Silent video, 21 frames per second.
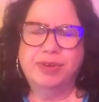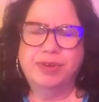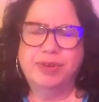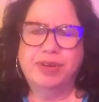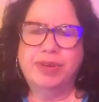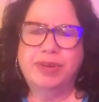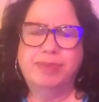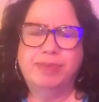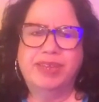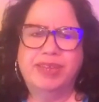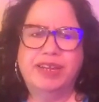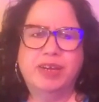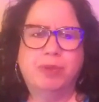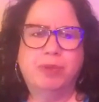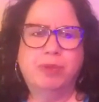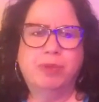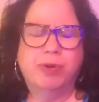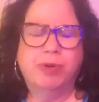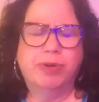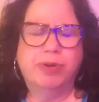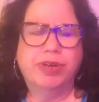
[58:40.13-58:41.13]
And being a
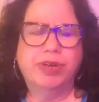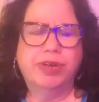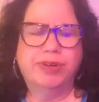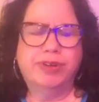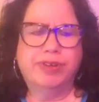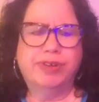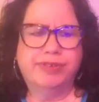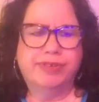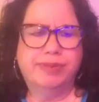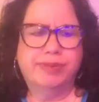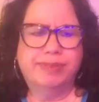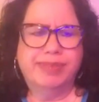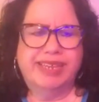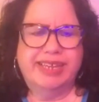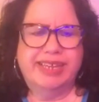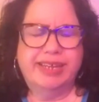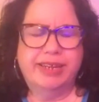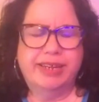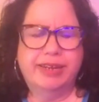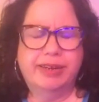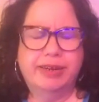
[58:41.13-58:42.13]
warrior doesn't
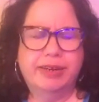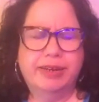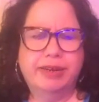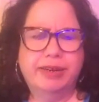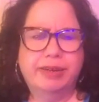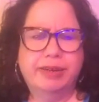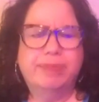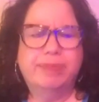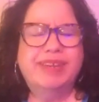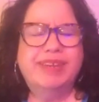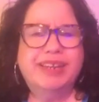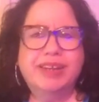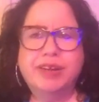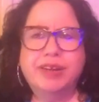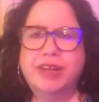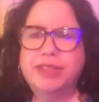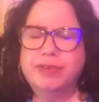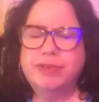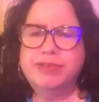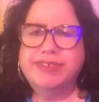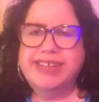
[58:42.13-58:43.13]
mean beating
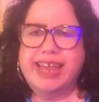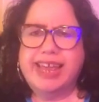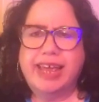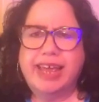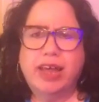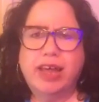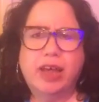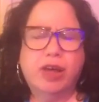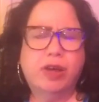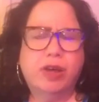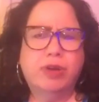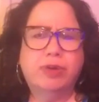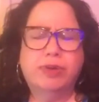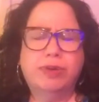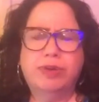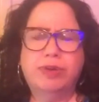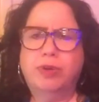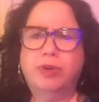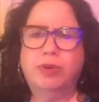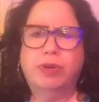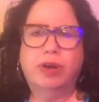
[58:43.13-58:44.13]
others down
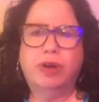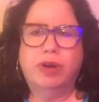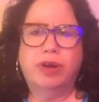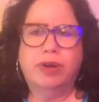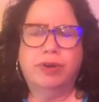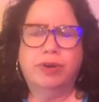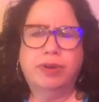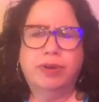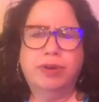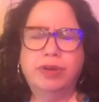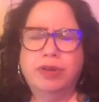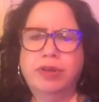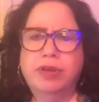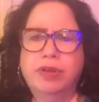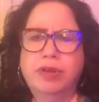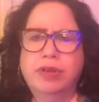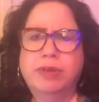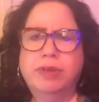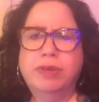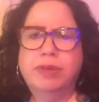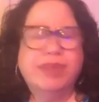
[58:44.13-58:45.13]
or
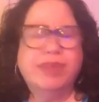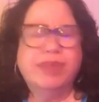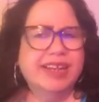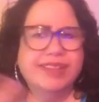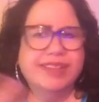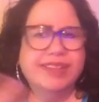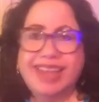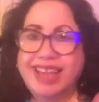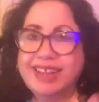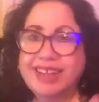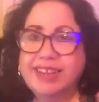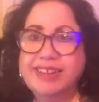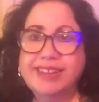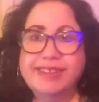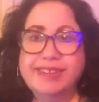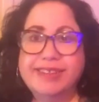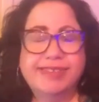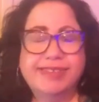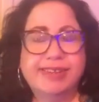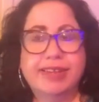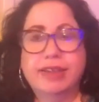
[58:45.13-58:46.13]
being
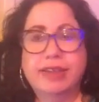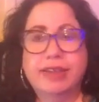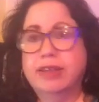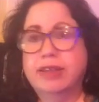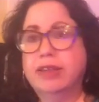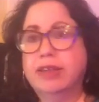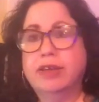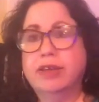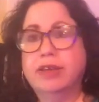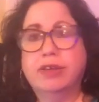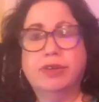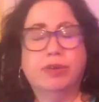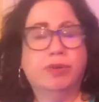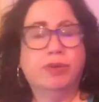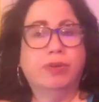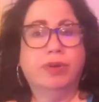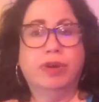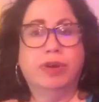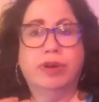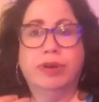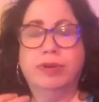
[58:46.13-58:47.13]
antagonistic
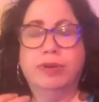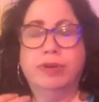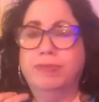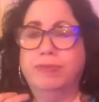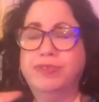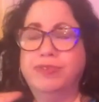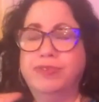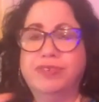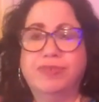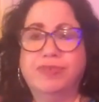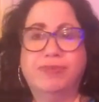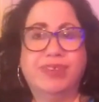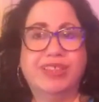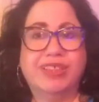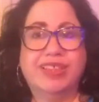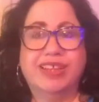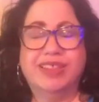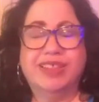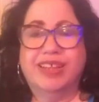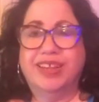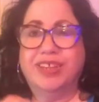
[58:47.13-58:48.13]
or just
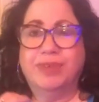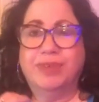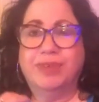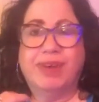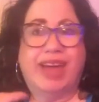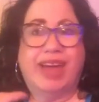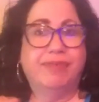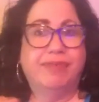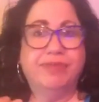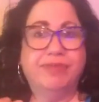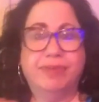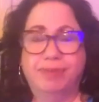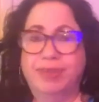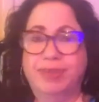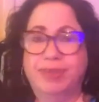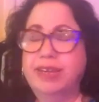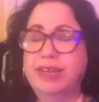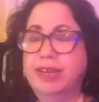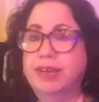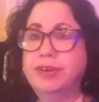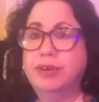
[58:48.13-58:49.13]
feeling like you have to
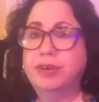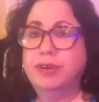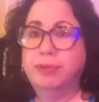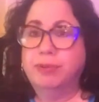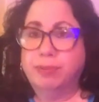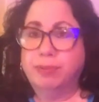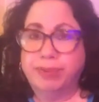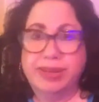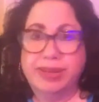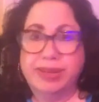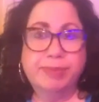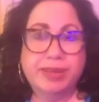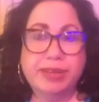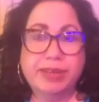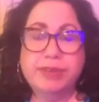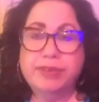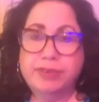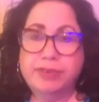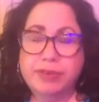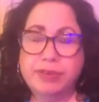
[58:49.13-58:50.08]
be in agreement.